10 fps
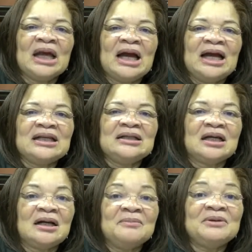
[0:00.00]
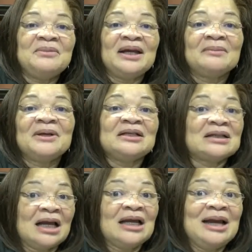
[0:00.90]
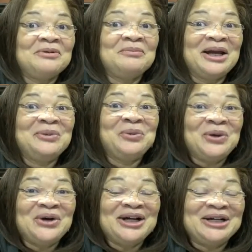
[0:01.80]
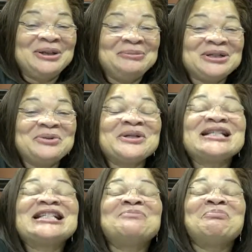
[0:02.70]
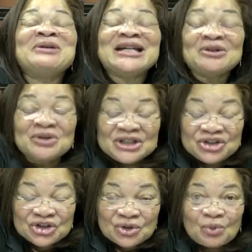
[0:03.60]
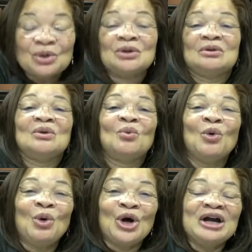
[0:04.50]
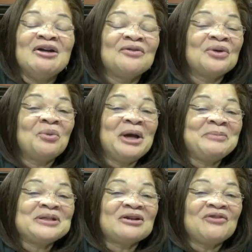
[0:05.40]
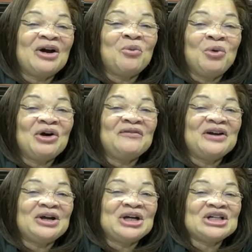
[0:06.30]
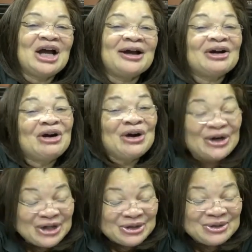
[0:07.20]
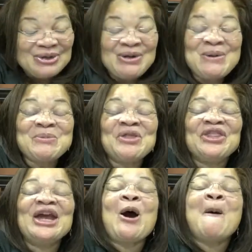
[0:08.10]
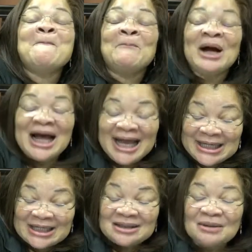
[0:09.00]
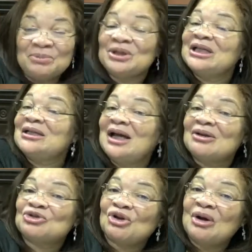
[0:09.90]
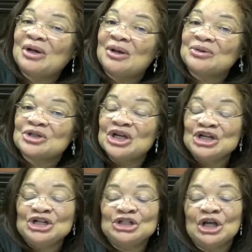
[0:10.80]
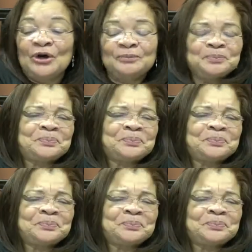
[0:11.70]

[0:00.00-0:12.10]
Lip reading: I didn't come to make peace. I came to make war. But it was spiritual war. The weapons of our warfare are not carnal, but they are mighty to pulling down strongholds. So